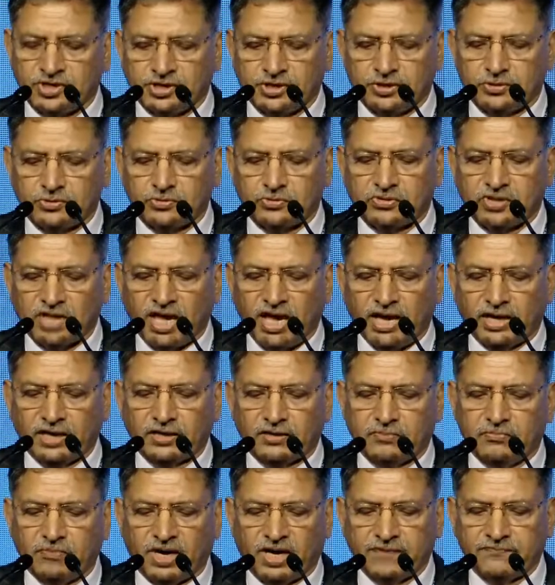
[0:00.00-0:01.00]
to thank
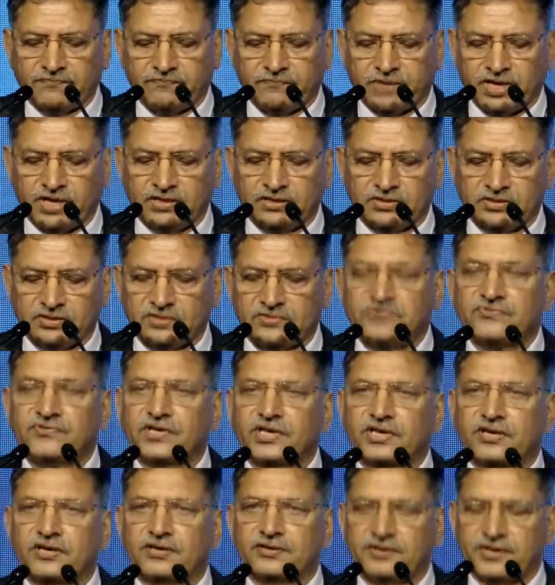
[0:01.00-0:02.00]
my friends in
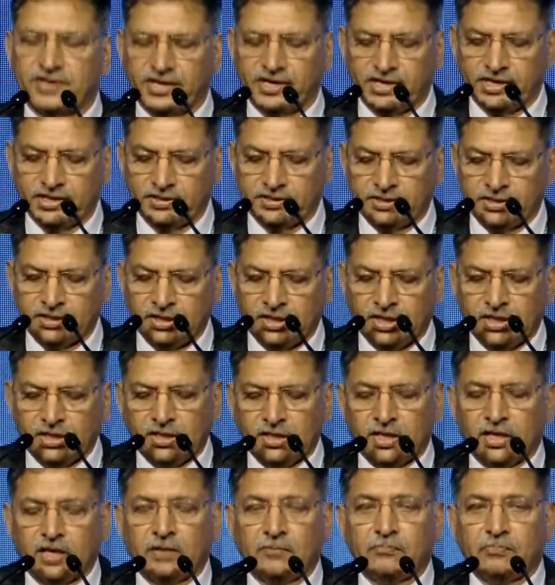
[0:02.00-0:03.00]
Secretariat,
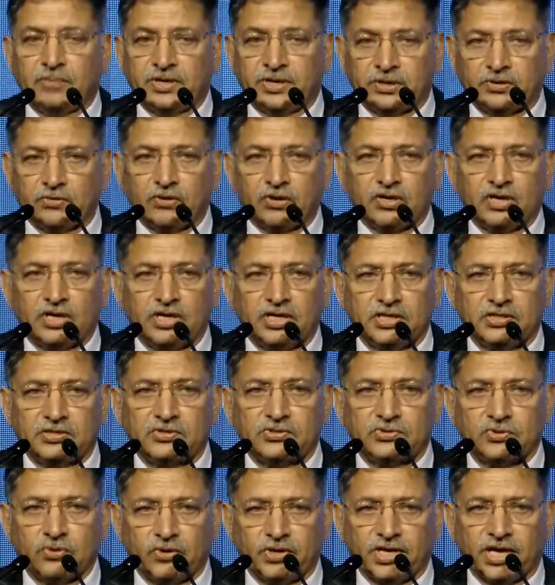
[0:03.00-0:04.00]
particularly
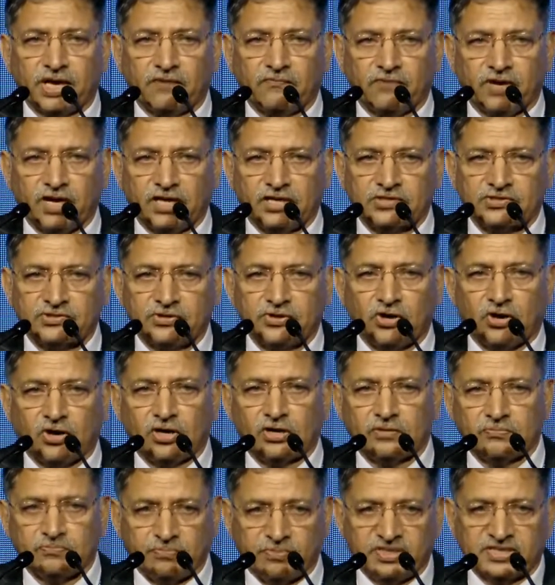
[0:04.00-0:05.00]
Sonia Villasnor.
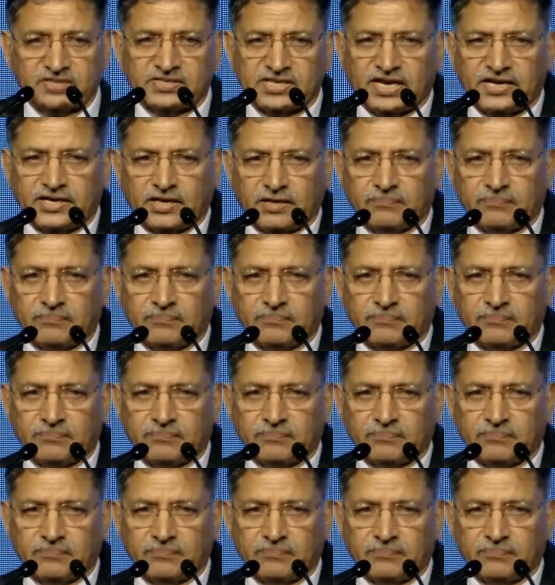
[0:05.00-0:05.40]
Please stand up.